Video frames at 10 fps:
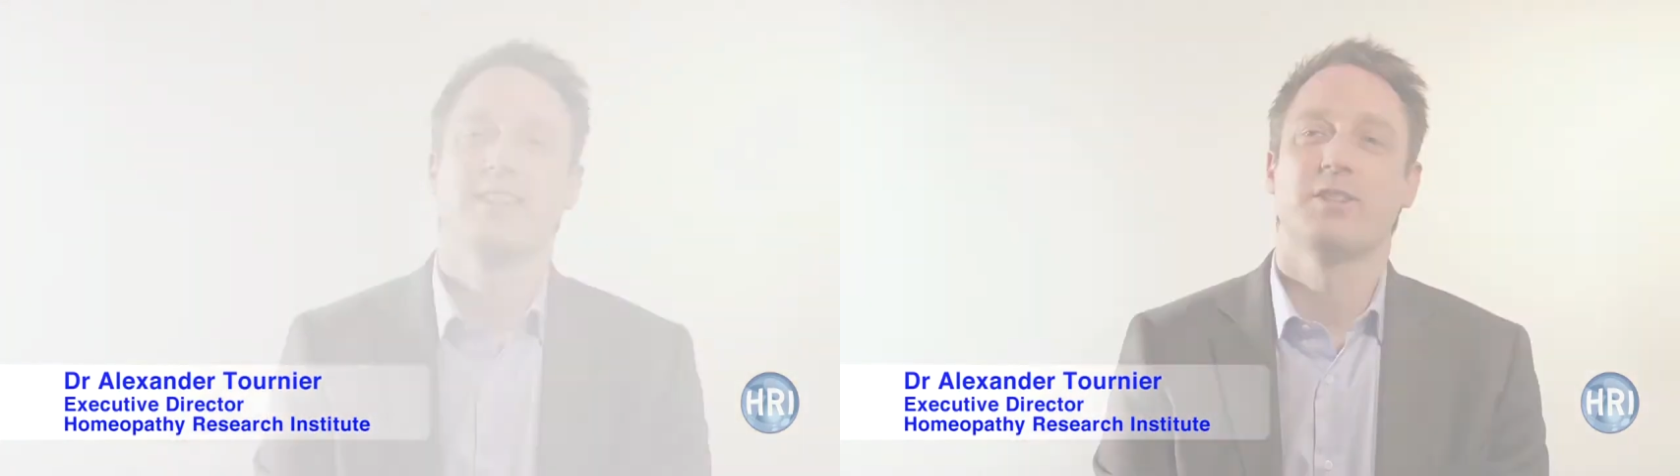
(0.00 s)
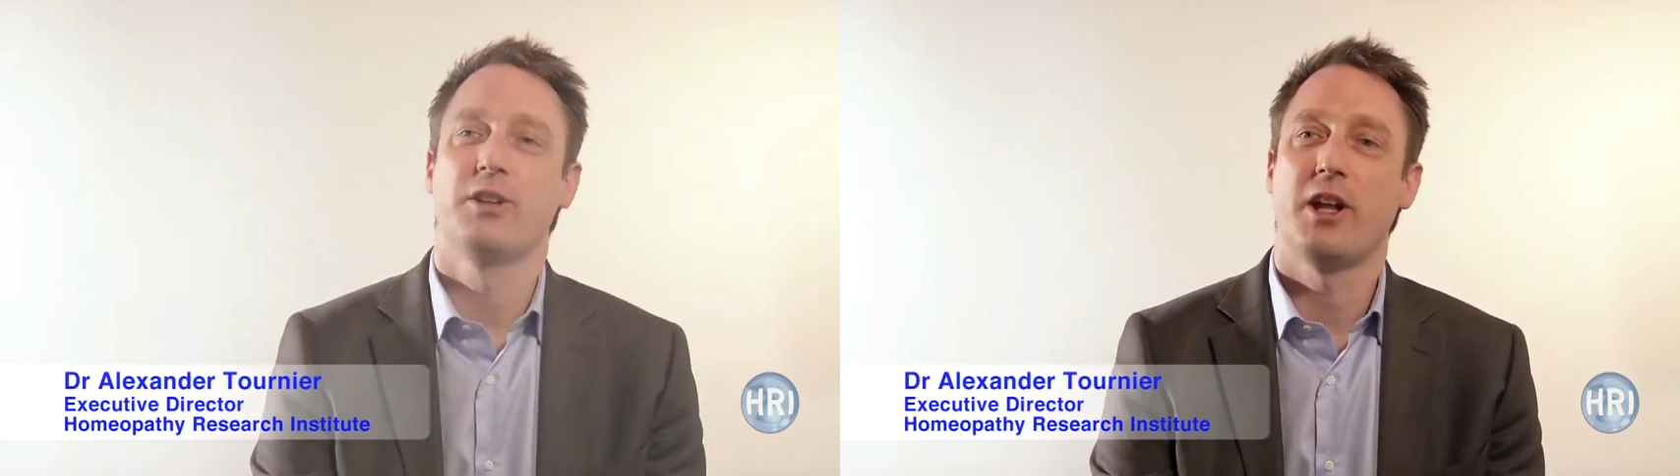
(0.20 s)

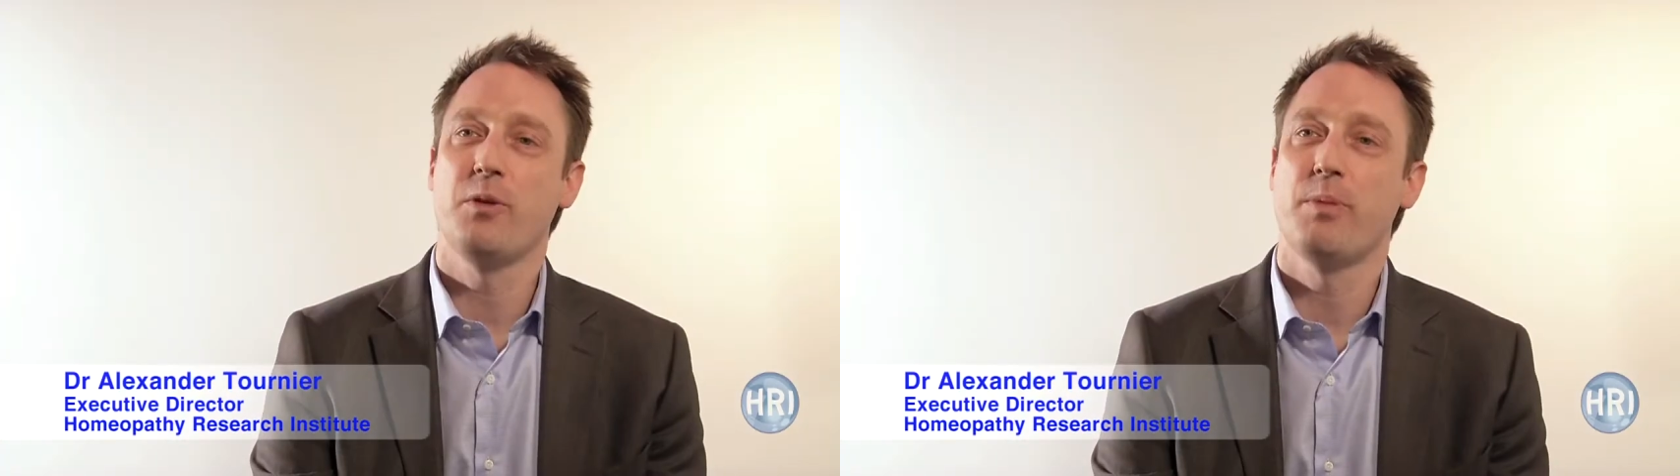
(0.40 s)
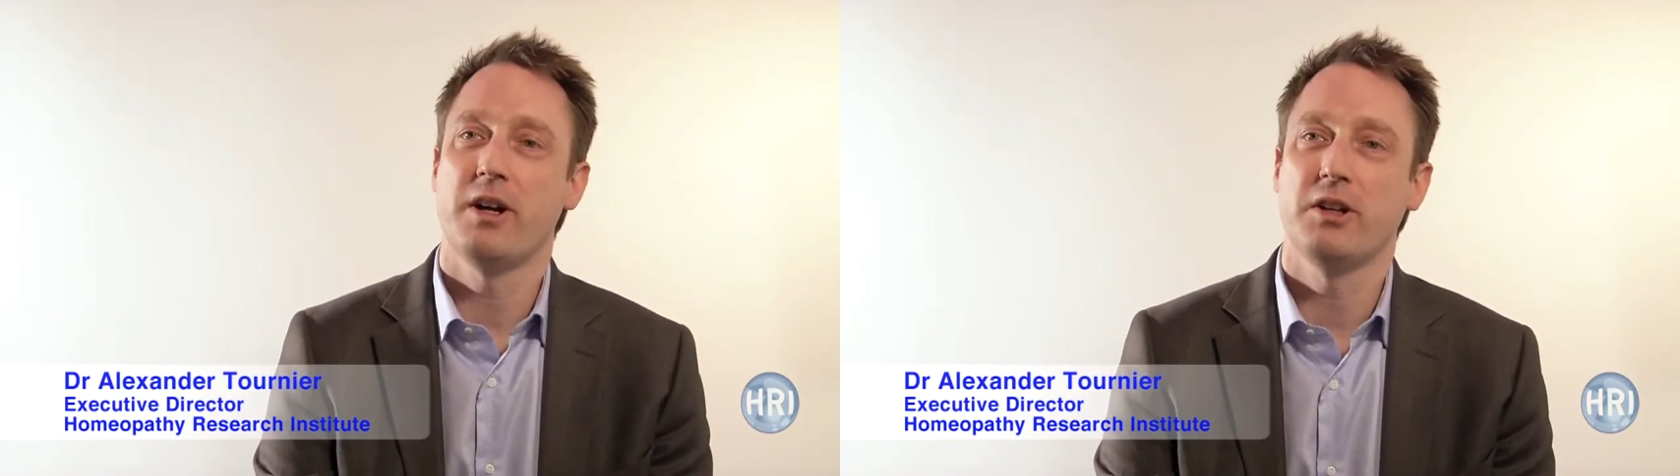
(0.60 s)
So a
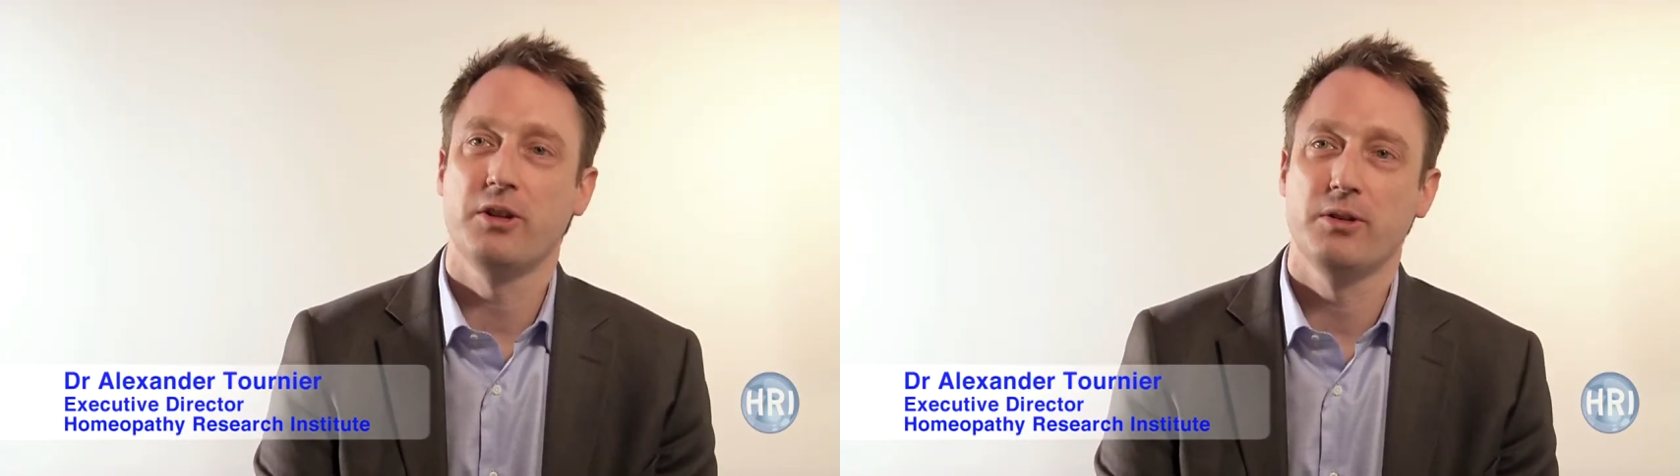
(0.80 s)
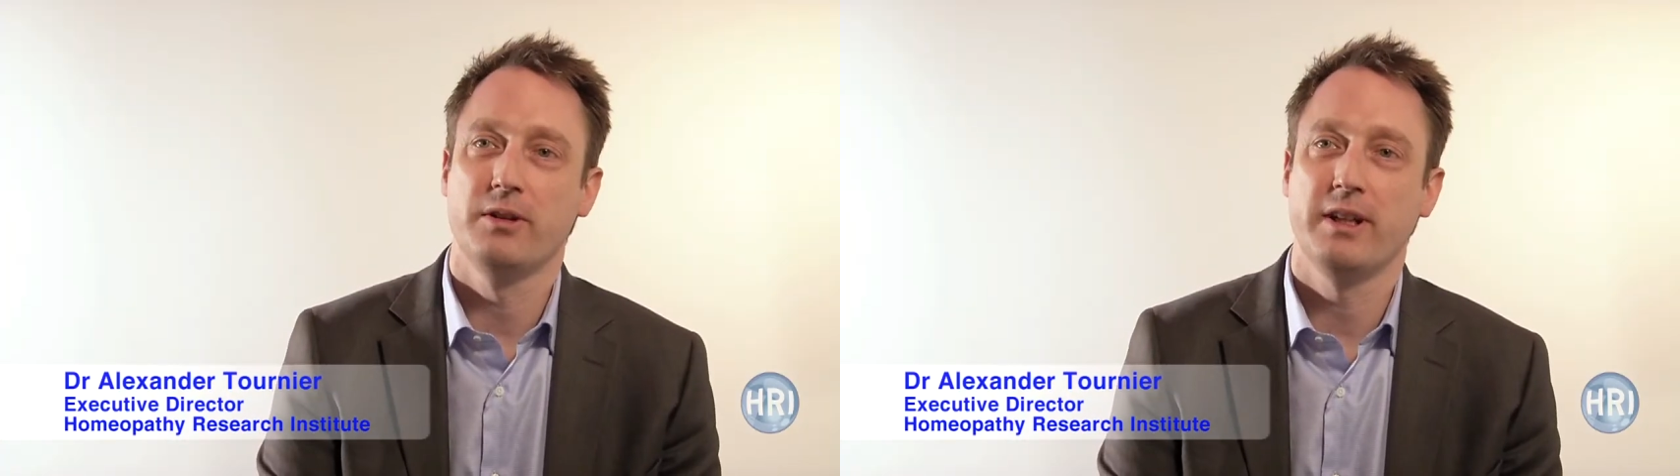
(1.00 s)

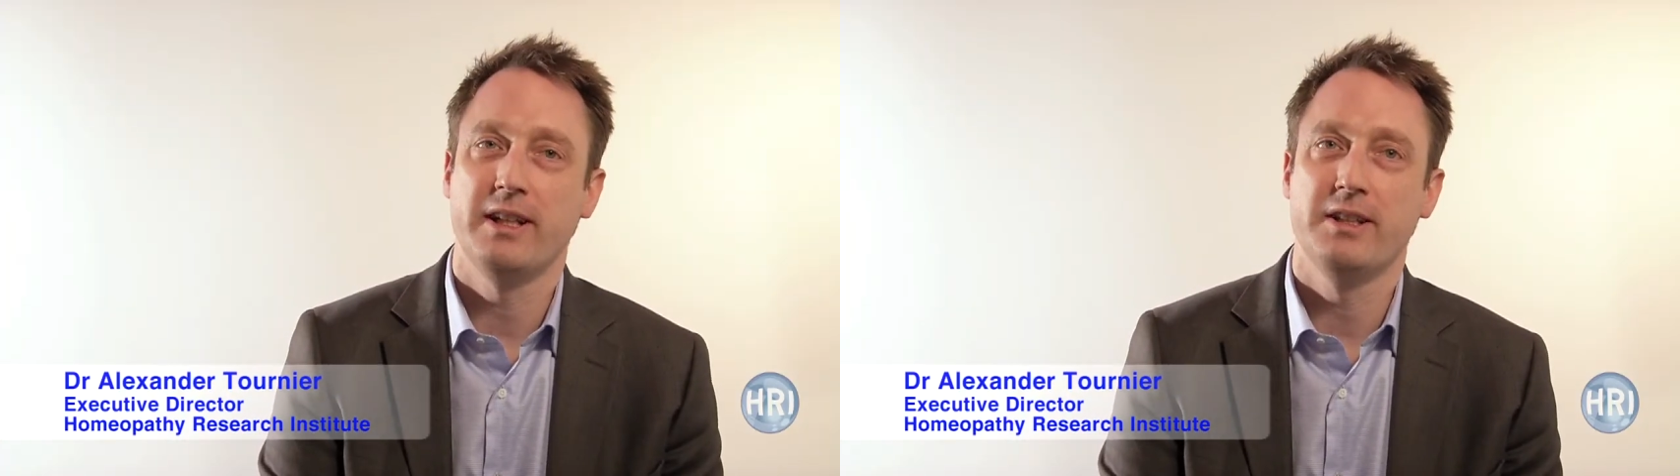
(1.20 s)
nanoparticle